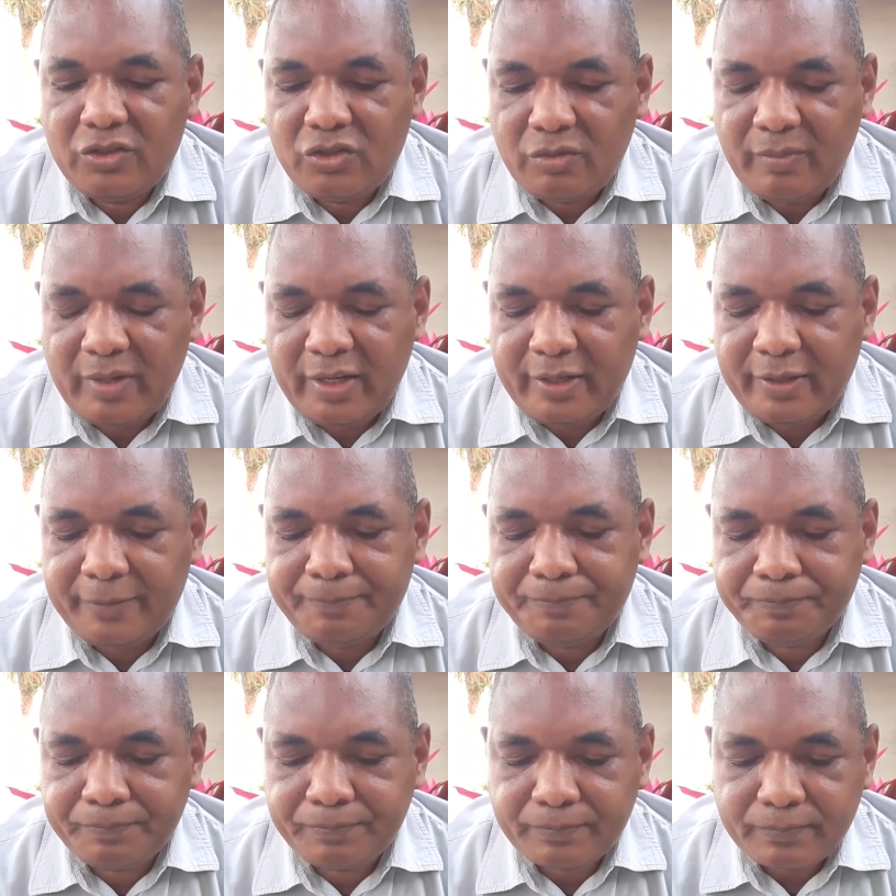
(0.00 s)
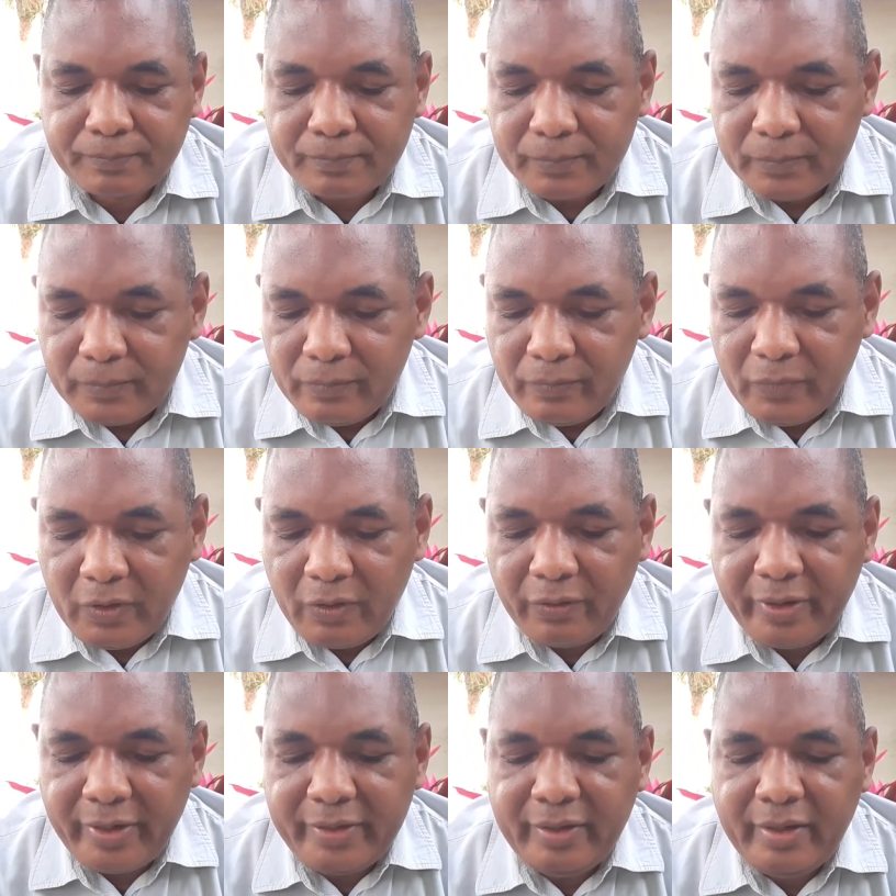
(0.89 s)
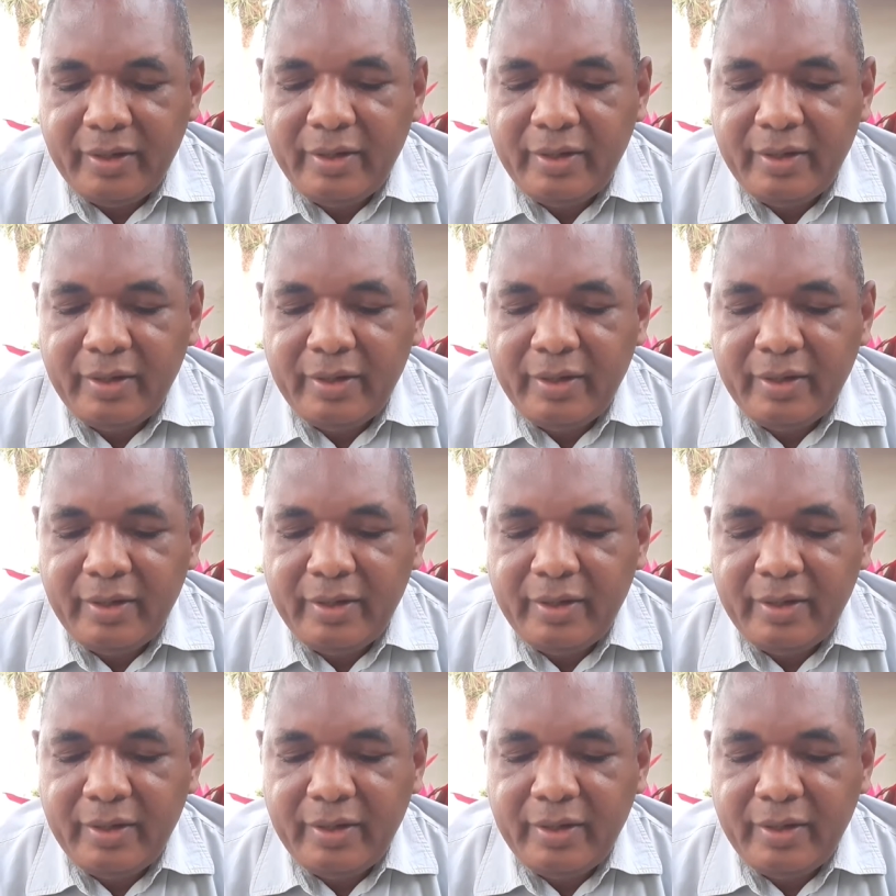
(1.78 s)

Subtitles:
Jamaica. All right,